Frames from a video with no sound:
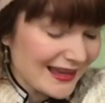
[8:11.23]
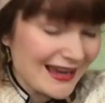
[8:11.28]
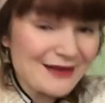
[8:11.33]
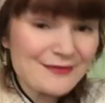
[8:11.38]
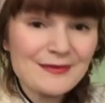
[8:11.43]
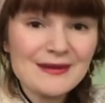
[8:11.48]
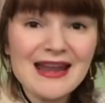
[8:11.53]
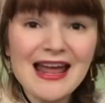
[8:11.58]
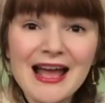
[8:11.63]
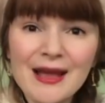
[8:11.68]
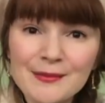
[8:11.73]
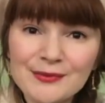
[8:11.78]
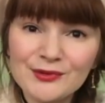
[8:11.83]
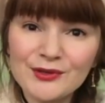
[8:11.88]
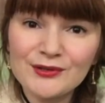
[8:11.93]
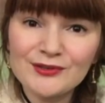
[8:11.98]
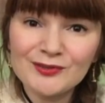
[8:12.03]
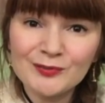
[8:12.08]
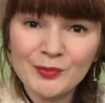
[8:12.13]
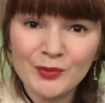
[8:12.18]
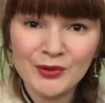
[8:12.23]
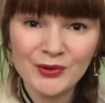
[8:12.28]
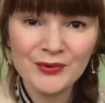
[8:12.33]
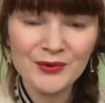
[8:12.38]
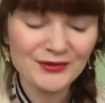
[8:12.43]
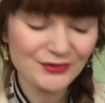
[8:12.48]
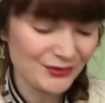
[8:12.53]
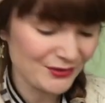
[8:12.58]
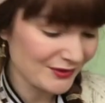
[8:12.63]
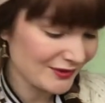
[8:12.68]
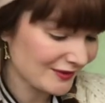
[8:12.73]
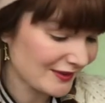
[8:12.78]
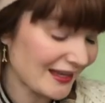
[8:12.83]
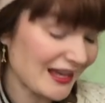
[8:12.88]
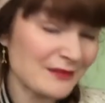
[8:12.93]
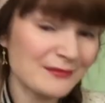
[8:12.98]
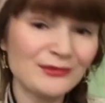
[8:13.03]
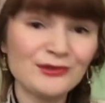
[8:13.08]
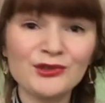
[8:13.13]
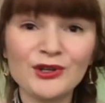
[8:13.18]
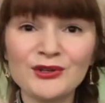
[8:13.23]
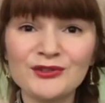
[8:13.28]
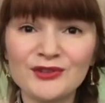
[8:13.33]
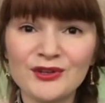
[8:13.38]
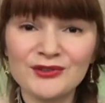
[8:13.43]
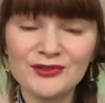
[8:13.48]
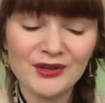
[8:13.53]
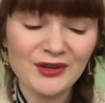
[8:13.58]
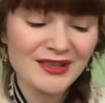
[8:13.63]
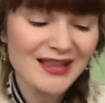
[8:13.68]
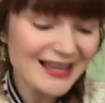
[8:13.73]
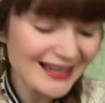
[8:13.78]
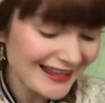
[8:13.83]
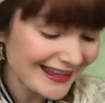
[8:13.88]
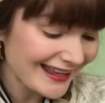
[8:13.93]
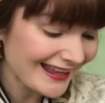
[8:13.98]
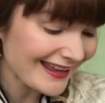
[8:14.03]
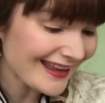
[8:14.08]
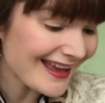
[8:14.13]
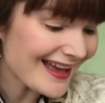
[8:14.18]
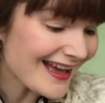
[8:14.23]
I've been absolutely spoiled, as you can see. I'm so, so, so lucky.